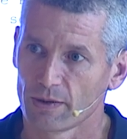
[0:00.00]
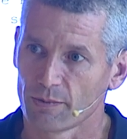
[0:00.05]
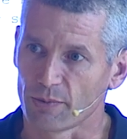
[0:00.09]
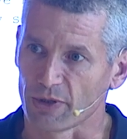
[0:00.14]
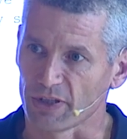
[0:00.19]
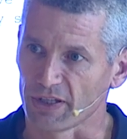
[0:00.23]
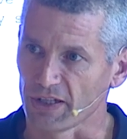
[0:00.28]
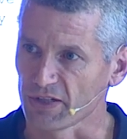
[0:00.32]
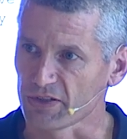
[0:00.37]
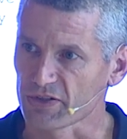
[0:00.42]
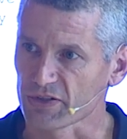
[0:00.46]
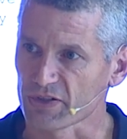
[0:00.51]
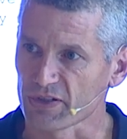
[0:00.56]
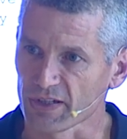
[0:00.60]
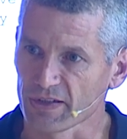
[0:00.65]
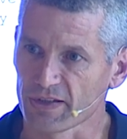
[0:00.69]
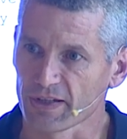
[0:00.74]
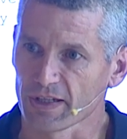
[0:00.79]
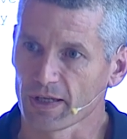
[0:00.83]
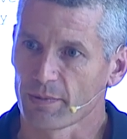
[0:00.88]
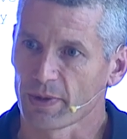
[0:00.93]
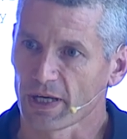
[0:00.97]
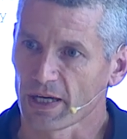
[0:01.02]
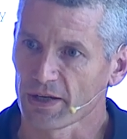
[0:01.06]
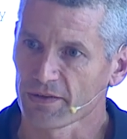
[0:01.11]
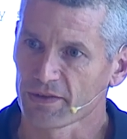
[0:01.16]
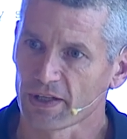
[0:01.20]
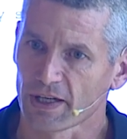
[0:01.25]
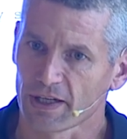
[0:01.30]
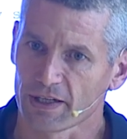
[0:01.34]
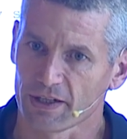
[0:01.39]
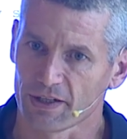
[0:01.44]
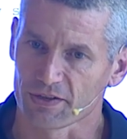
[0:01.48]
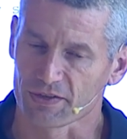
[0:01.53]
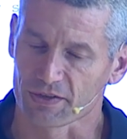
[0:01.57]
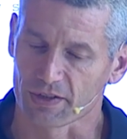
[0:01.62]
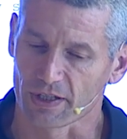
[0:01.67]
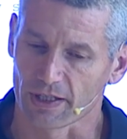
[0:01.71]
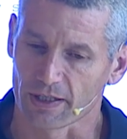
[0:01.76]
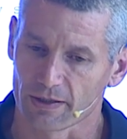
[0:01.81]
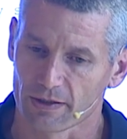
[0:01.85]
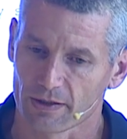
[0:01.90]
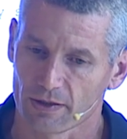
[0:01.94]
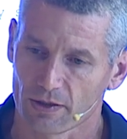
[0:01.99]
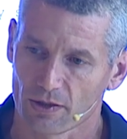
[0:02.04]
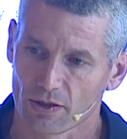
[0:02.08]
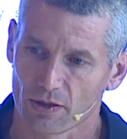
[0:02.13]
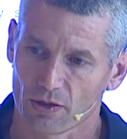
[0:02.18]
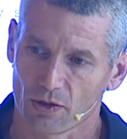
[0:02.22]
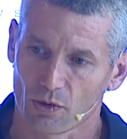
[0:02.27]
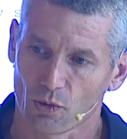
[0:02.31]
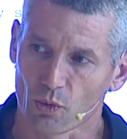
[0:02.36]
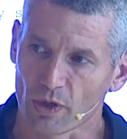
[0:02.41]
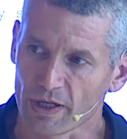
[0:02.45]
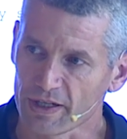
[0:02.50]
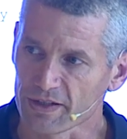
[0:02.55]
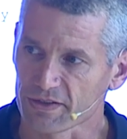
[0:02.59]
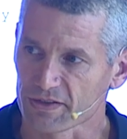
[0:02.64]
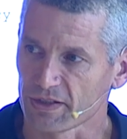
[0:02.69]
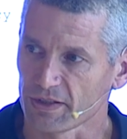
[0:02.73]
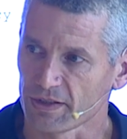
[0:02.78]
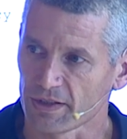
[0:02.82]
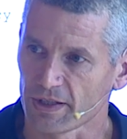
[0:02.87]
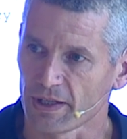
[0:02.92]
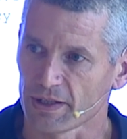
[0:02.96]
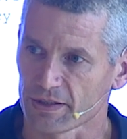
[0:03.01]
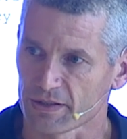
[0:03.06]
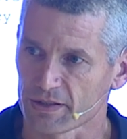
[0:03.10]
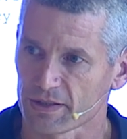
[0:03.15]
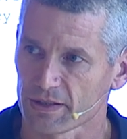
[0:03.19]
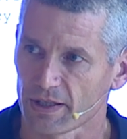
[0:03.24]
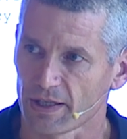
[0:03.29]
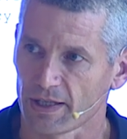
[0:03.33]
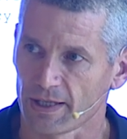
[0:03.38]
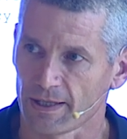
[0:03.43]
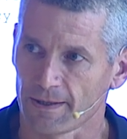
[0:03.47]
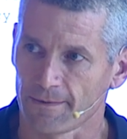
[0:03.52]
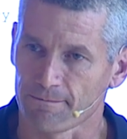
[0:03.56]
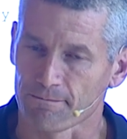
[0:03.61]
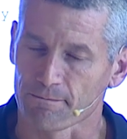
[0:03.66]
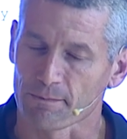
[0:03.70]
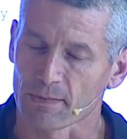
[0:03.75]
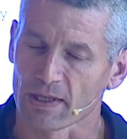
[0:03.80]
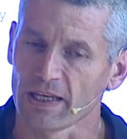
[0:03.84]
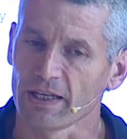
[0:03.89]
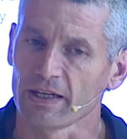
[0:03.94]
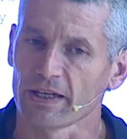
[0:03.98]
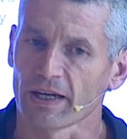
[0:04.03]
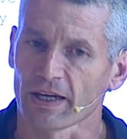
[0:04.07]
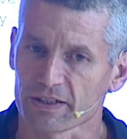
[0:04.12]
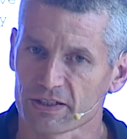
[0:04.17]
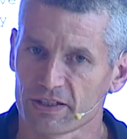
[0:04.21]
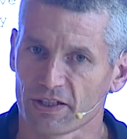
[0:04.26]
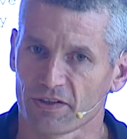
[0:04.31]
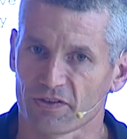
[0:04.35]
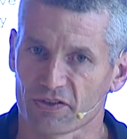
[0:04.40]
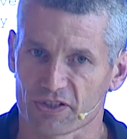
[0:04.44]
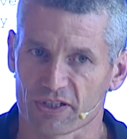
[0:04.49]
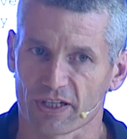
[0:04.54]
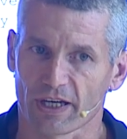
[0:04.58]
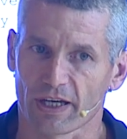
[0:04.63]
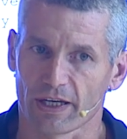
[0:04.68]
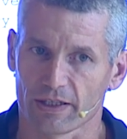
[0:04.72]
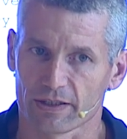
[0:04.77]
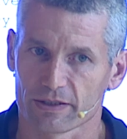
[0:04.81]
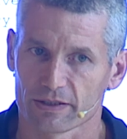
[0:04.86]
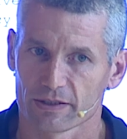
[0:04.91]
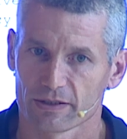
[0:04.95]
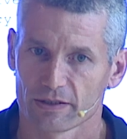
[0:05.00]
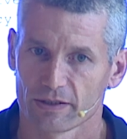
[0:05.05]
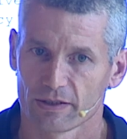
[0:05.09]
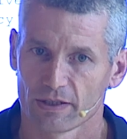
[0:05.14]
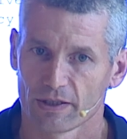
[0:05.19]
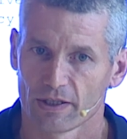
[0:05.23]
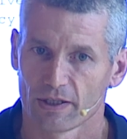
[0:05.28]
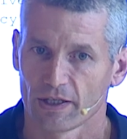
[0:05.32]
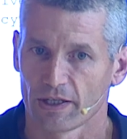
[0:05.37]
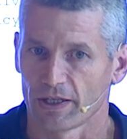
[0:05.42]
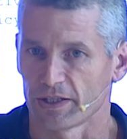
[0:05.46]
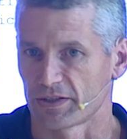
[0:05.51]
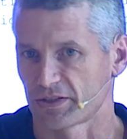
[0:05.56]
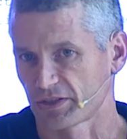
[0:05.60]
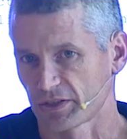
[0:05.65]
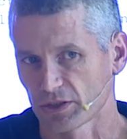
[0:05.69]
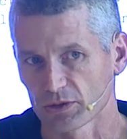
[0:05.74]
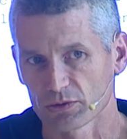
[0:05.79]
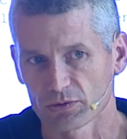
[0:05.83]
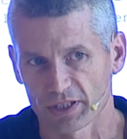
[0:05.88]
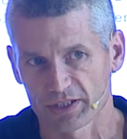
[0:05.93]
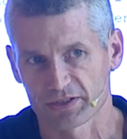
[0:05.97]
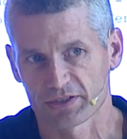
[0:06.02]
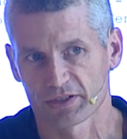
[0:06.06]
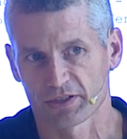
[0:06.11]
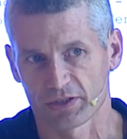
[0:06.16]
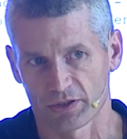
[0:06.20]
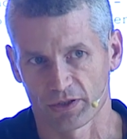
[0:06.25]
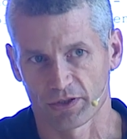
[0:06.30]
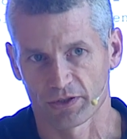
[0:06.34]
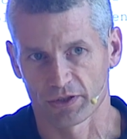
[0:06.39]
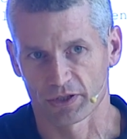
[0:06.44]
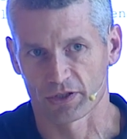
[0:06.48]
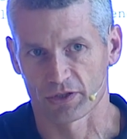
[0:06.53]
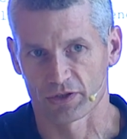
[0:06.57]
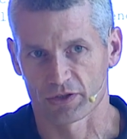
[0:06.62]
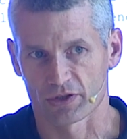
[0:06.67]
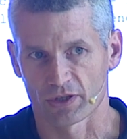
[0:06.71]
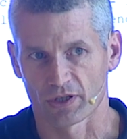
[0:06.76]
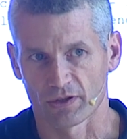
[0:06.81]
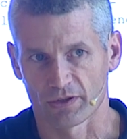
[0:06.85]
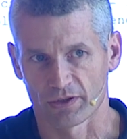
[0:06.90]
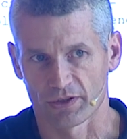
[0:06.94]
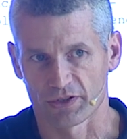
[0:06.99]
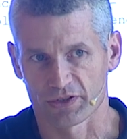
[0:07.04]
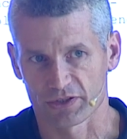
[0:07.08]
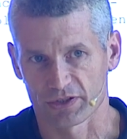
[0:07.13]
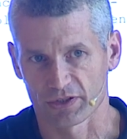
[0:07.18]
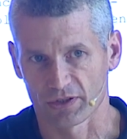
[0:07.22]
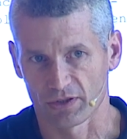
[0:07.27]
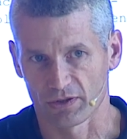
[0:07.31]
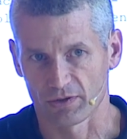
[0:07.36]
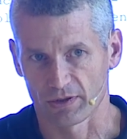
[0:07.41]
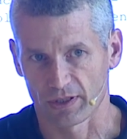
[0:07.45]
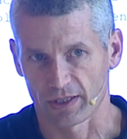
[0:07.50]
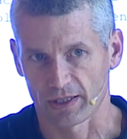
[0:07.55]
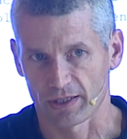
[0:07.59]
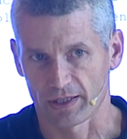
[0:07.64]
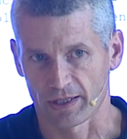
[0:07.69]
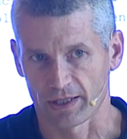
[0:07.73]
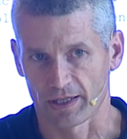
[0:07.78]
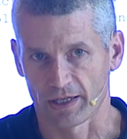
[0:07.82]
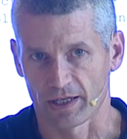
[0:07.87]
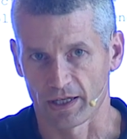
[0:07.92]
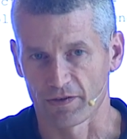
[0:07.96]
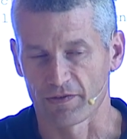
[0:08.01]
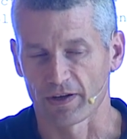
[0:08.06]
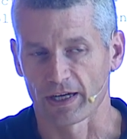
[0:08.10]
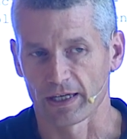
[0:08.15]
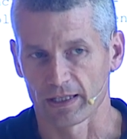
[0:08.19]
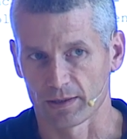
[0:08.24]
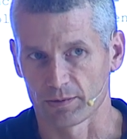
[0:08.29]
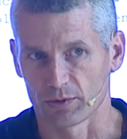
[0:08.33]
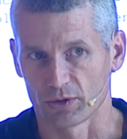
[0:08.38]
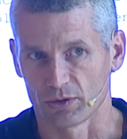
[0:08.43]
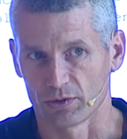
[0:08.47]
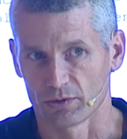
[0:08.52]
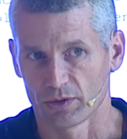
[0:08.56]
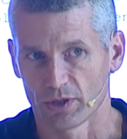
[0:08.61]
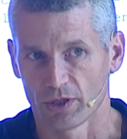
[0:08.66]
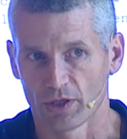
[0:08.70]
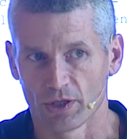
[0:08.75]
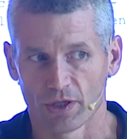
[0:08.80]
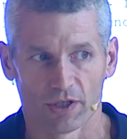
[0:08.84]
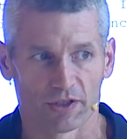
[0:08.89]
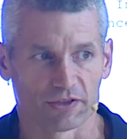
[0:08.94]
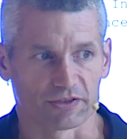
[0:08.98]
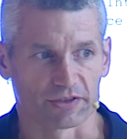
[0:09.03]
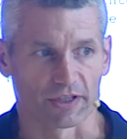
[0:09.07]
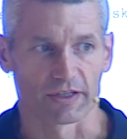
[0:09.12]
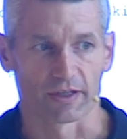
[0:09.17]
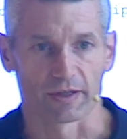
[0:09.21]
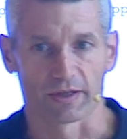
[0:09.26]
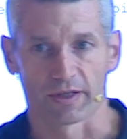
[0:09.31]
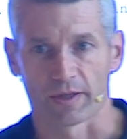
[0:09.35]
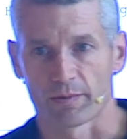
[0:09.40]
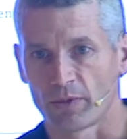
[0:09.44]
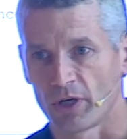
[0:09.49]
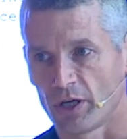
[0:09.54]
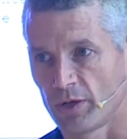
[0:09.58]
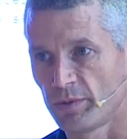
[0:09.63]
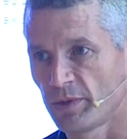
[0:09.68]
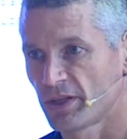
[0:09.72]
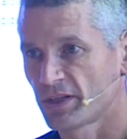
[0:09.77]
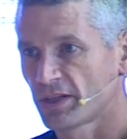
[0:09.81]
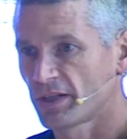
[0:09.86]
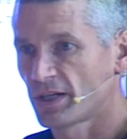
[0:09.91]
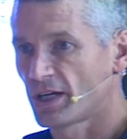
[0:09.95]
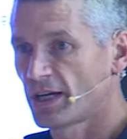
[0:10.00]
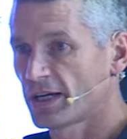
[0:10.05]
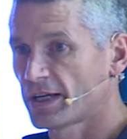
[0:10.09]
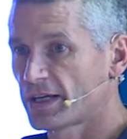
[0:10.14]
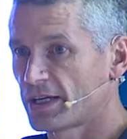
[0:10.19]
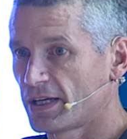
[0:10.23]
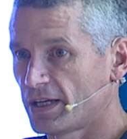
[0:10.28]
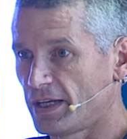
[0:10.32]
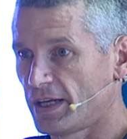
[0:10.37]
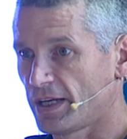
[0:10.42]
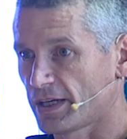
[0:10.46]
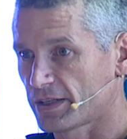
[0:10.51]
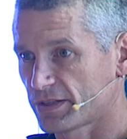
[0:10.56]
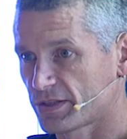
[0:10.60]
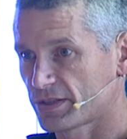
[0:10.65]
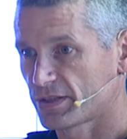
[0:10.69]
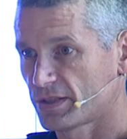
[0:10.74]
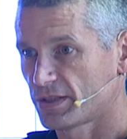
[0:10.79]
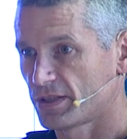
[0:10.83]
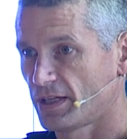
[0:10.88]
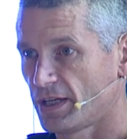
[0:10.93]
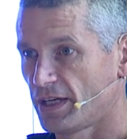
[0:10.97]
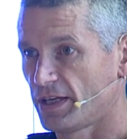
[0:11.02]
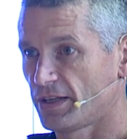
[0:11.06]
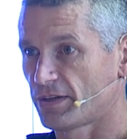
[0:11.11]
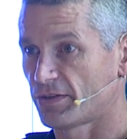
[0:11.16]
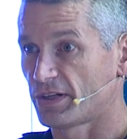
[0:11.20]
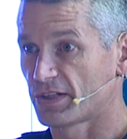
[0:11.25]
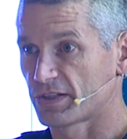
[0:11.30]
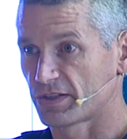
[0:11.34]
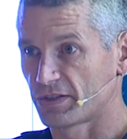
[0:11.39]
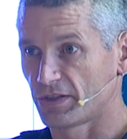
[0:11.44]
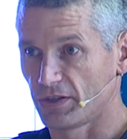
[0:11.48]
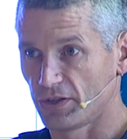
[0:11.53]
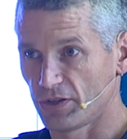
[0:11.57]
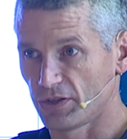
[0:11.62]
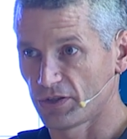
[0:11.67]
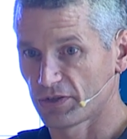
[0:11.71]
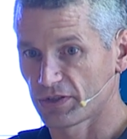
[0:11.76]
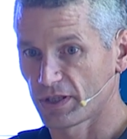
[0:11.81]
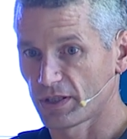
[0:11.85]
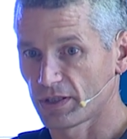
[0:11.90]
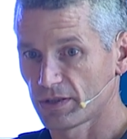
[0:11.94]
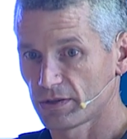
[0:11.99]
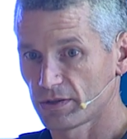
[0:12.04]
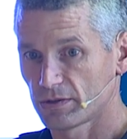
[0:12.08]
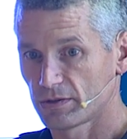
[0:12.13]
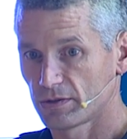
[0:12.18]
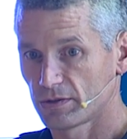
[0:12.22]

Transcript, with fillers: But the interesting thing about that is that when it's in that um, inactive state, it's still resident on the controller and still uh, available. So that the moment that I connect, either as the user